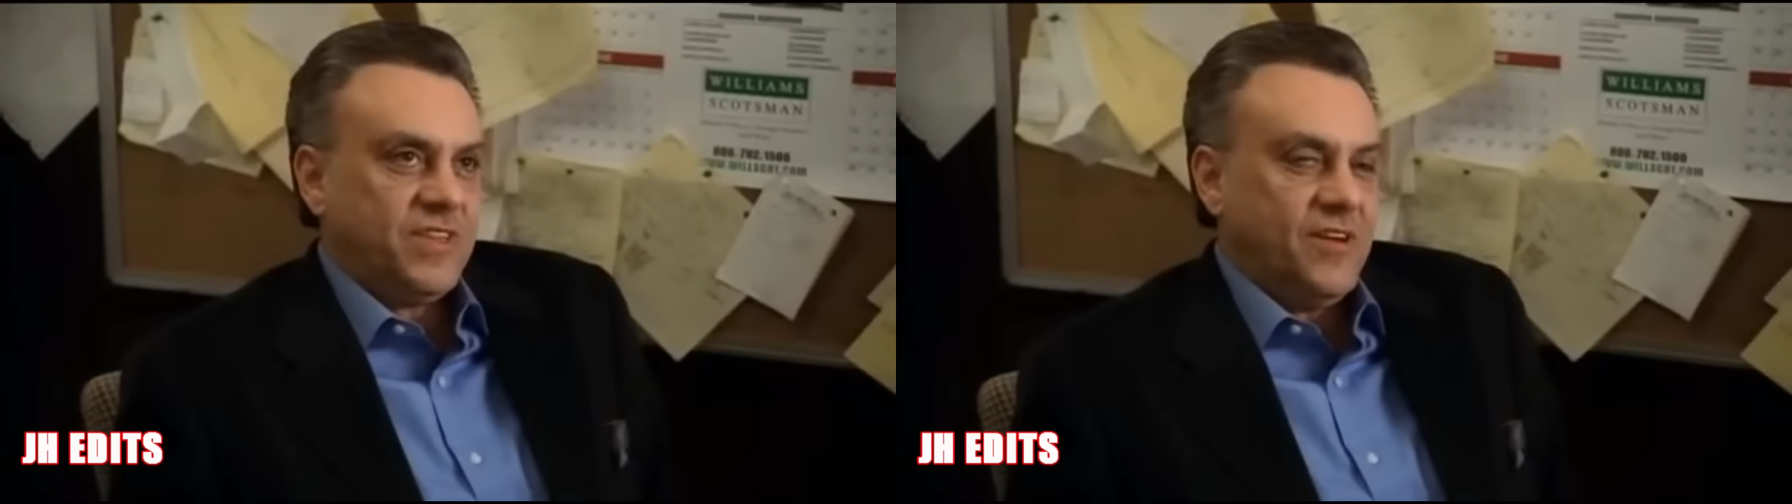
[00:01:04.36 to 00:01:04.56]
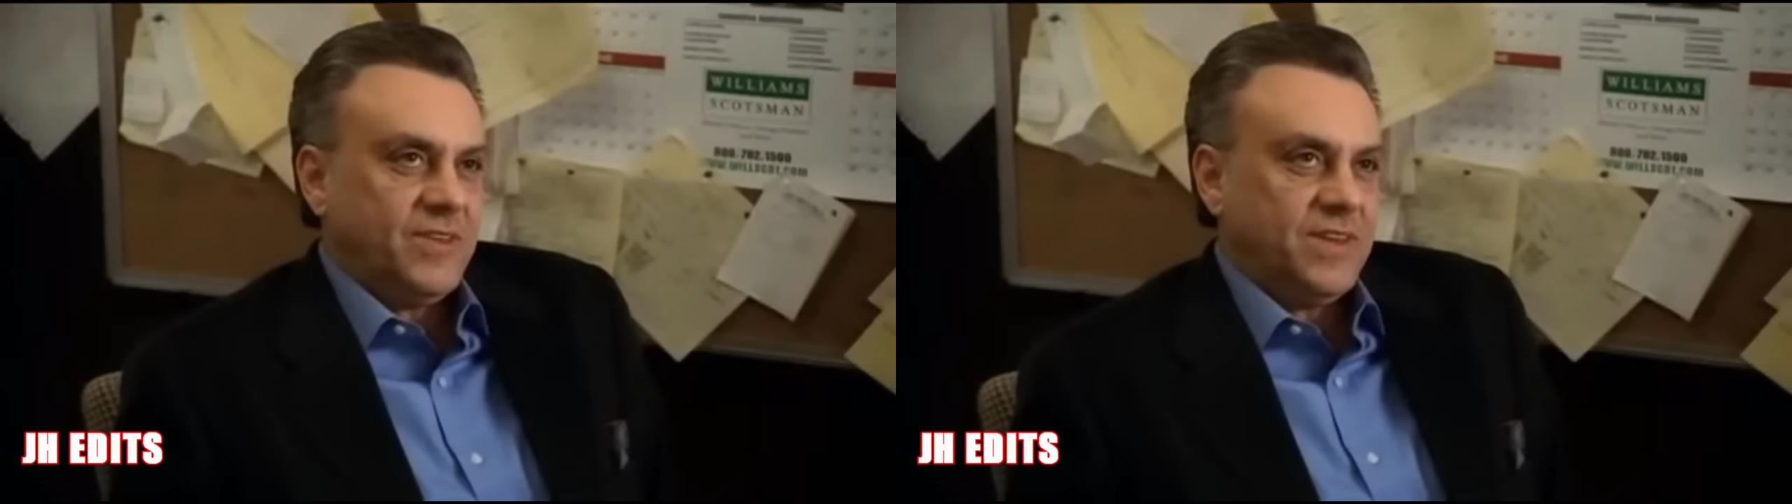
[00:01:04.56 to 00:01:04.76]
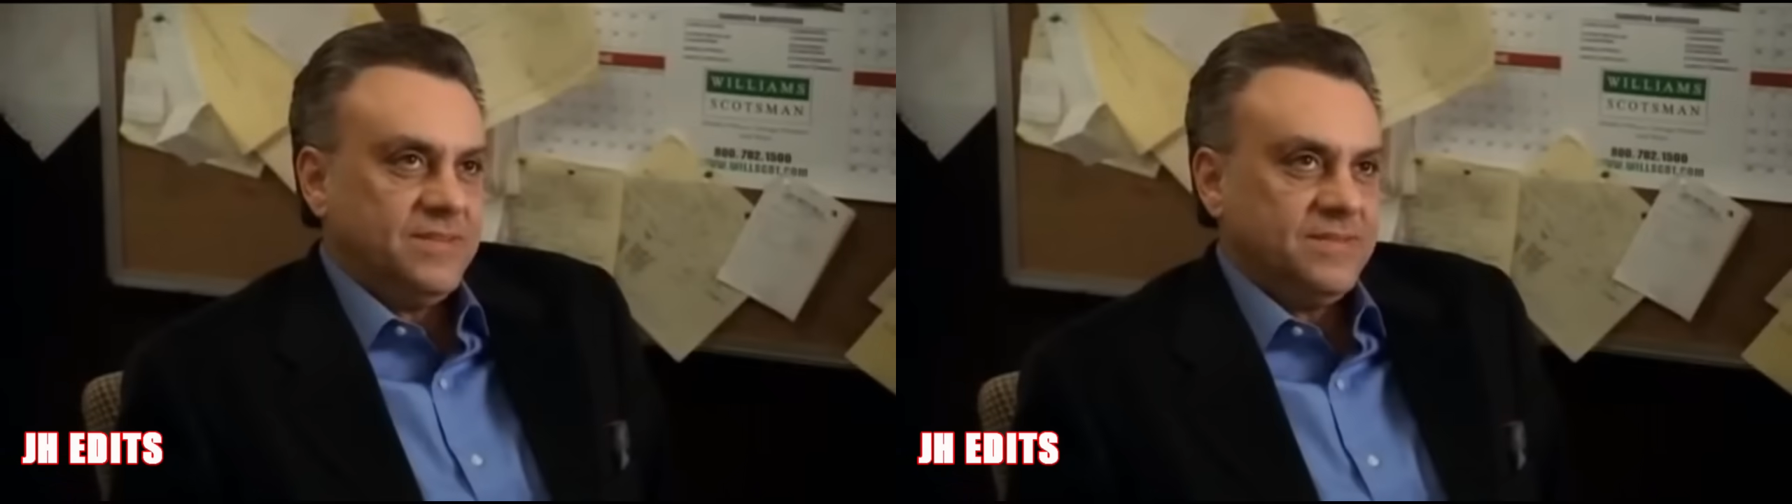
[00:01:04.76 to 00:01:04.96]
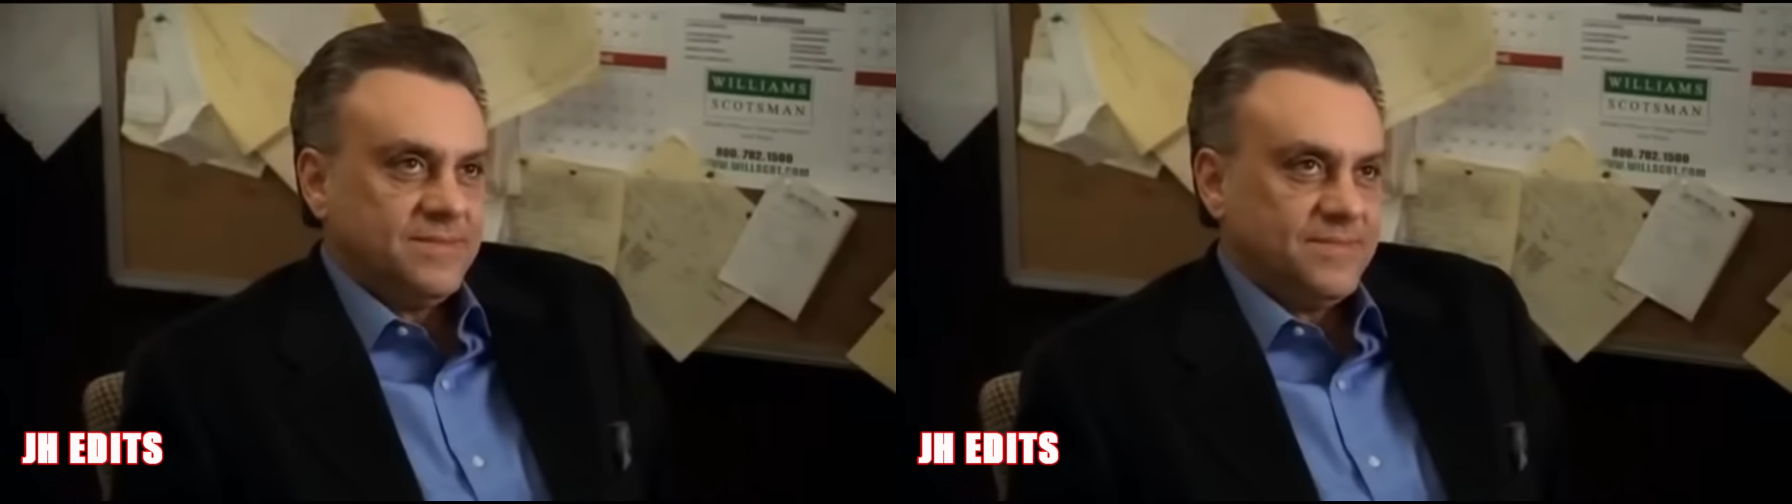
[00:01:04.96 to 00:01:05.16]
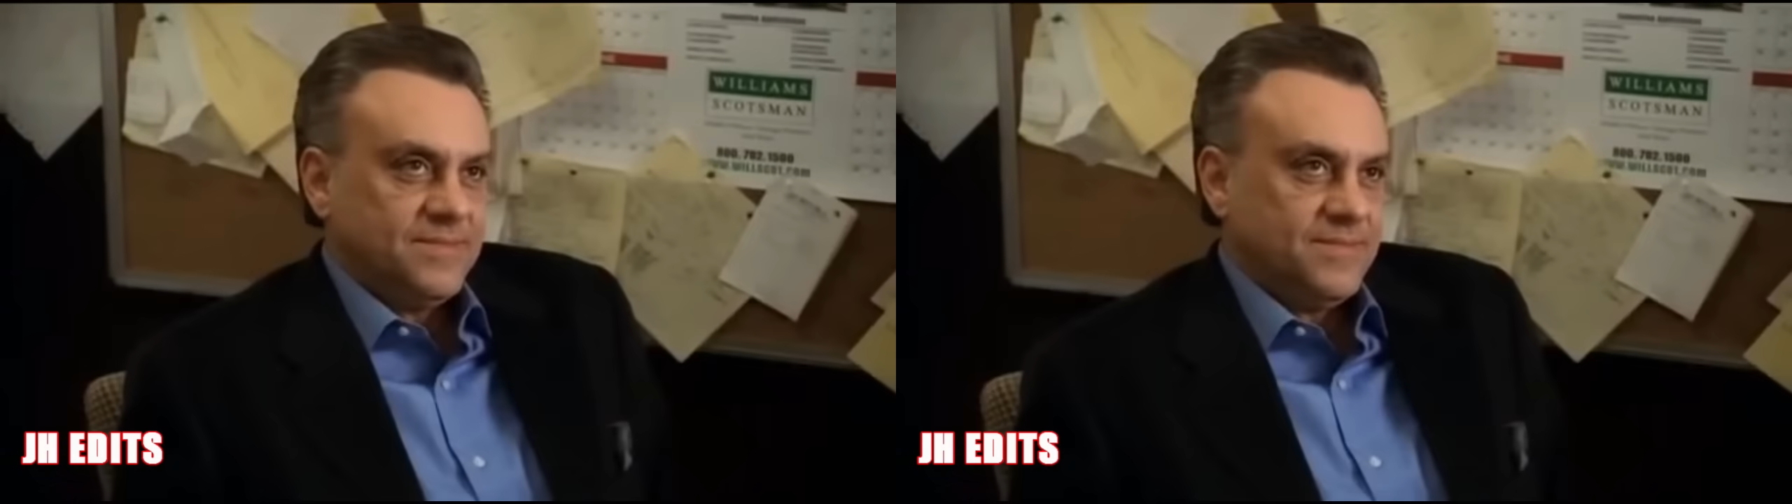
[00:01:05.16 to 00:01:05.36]
Tony.
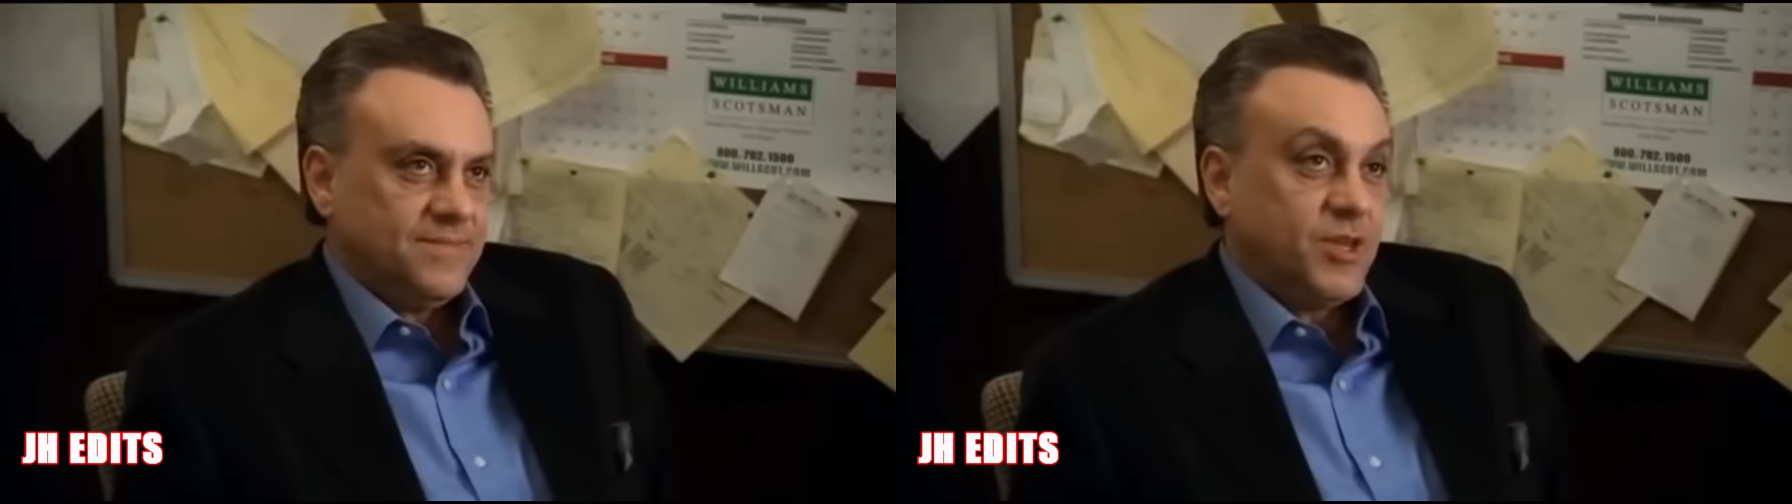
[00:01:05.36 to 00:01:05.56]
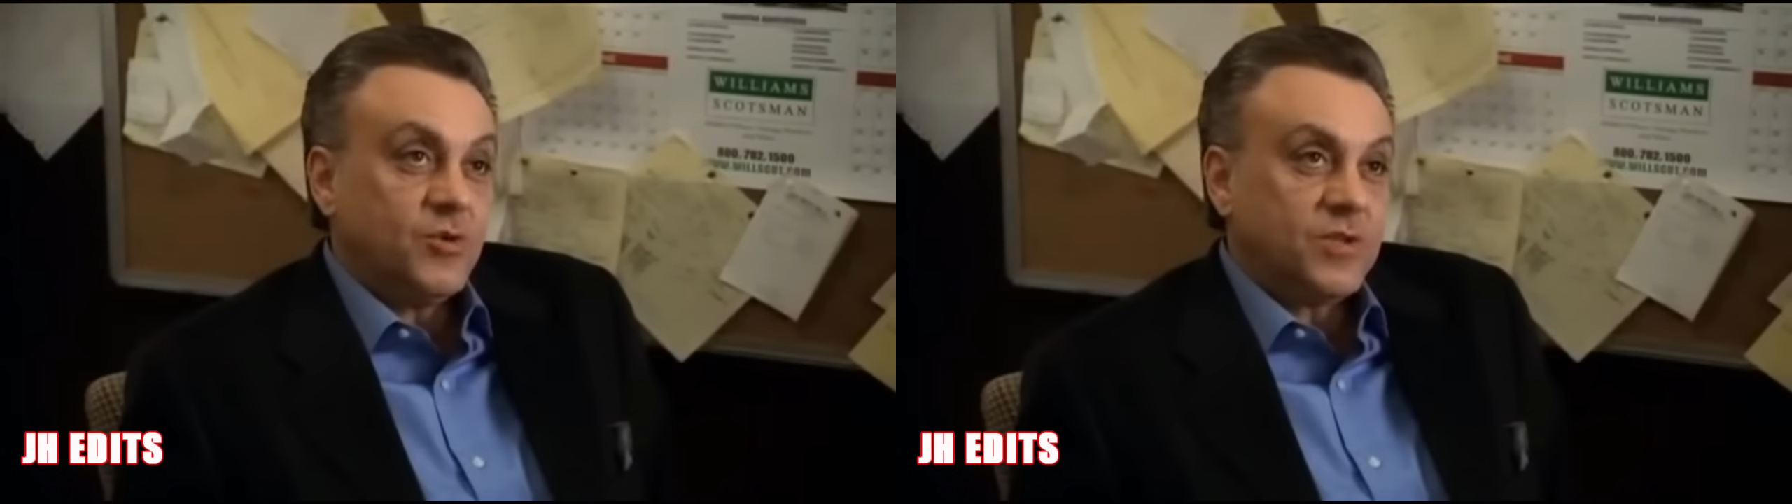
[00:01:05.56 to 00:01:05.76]
Cute